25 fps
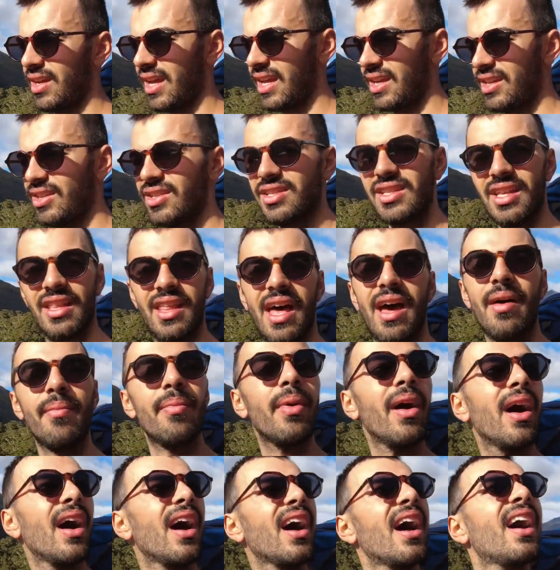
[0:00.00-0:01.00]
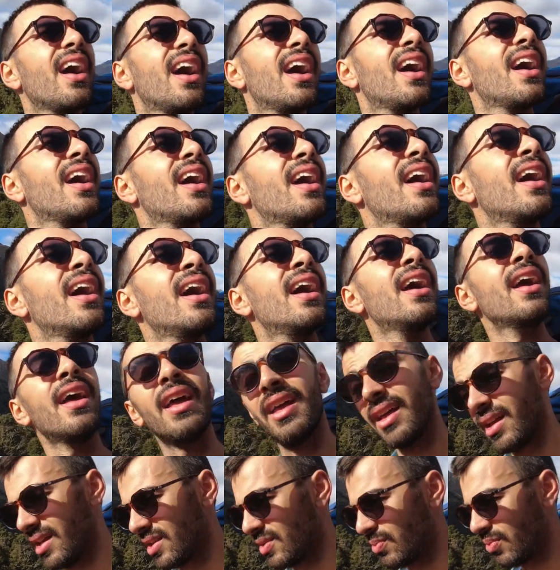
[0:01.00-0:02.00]
getting used to that, but
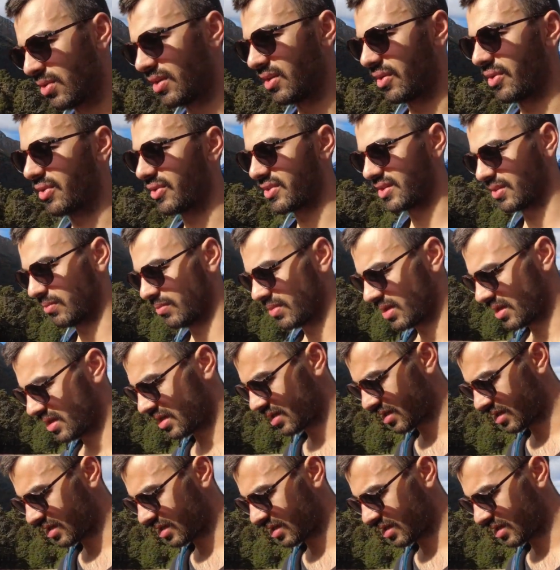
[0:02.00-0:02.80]
it's pretty awesome.